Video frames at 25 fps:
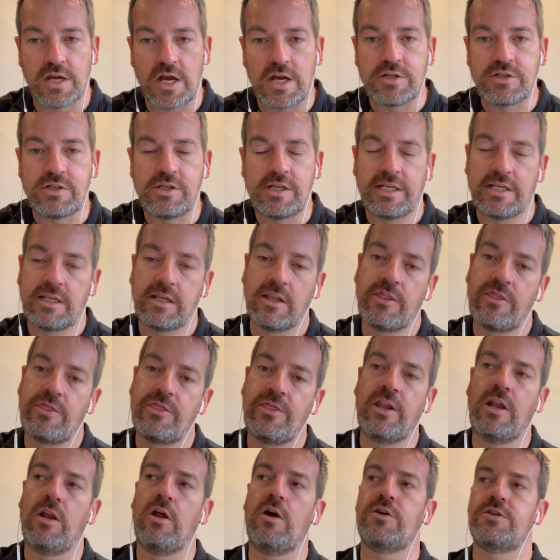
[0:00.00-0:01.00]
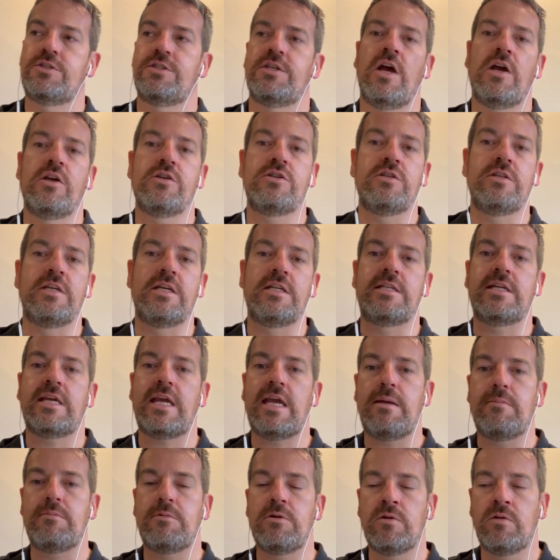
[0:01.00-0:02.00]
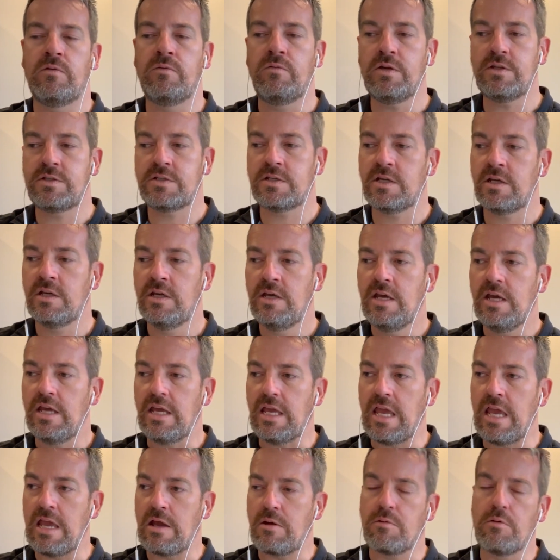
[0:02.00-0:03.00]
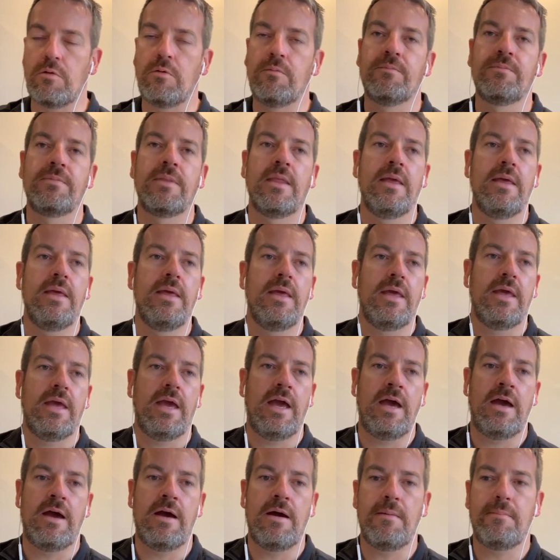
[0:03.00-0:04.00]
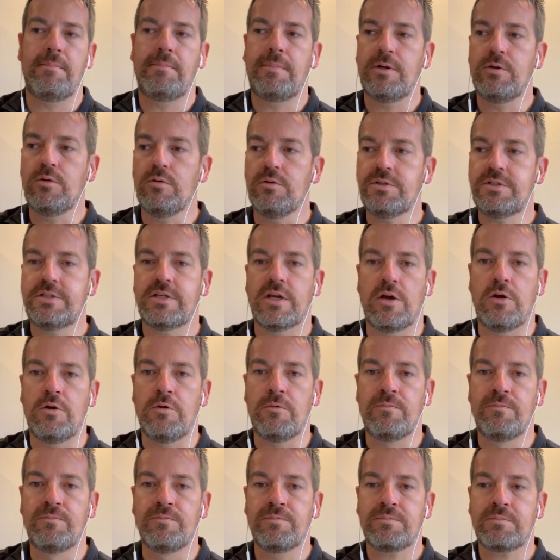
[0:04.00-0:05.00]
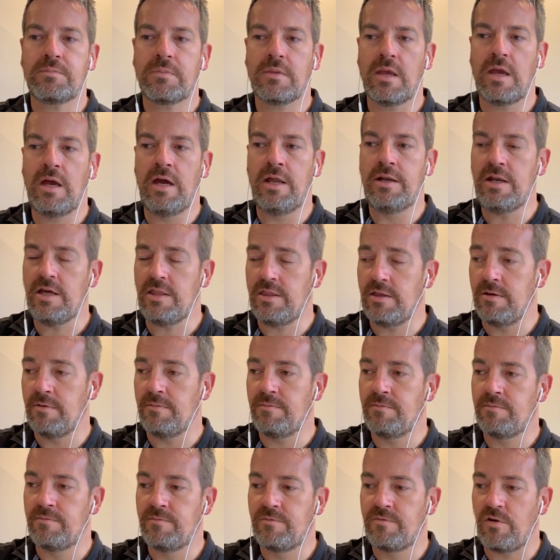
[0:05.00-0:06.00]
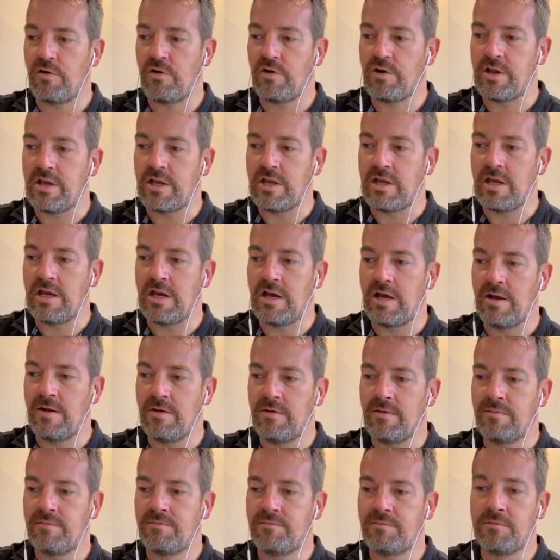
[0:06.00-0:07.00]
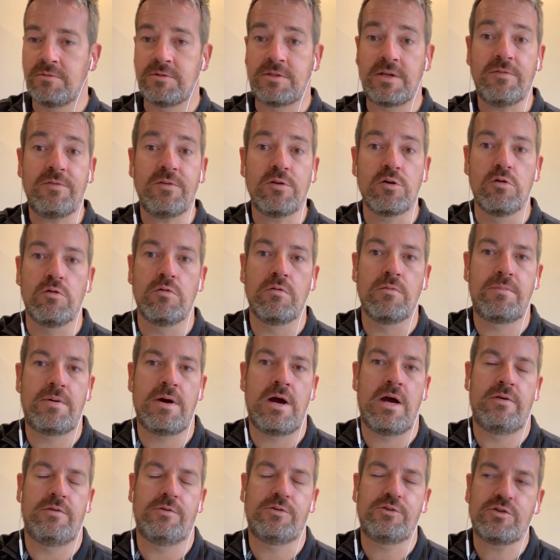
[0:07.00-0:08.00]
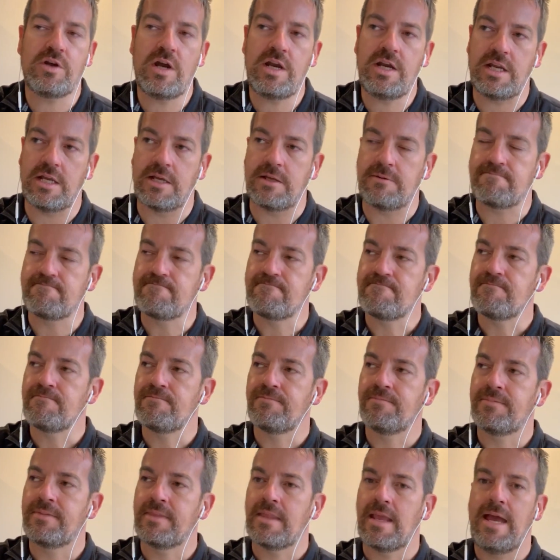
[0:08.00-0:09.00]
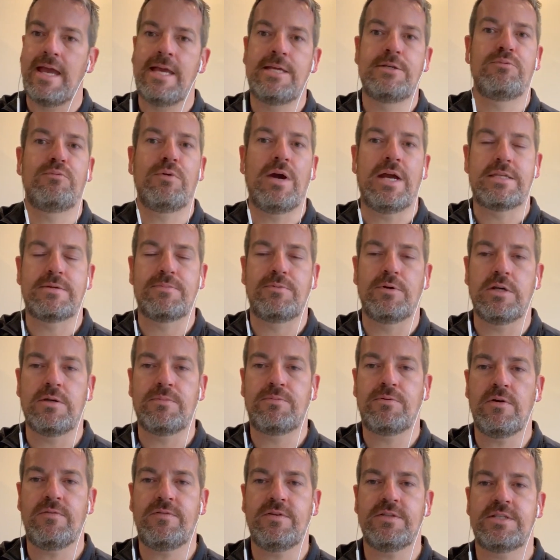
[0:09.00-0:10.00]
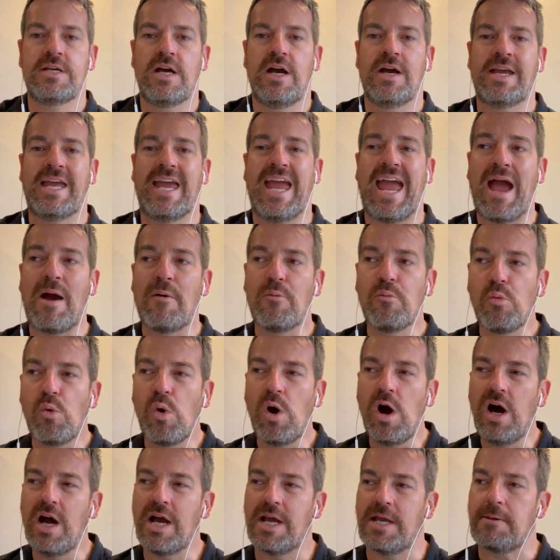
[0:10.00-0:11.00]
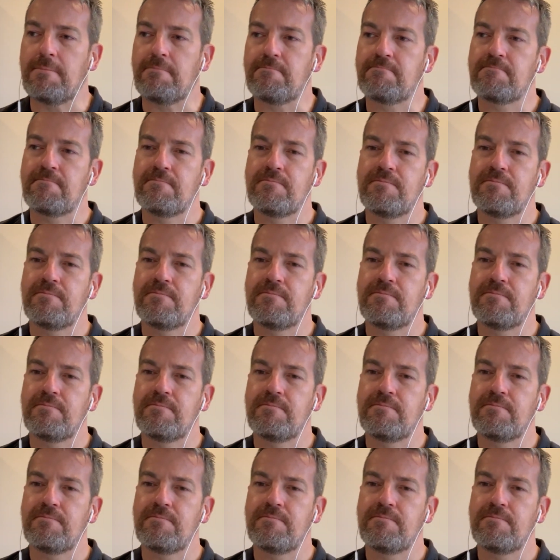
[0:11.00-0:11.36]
size you need, the lot size you need to keep your risk equal. But also another very difficult part of trading is where to put your profit target and why.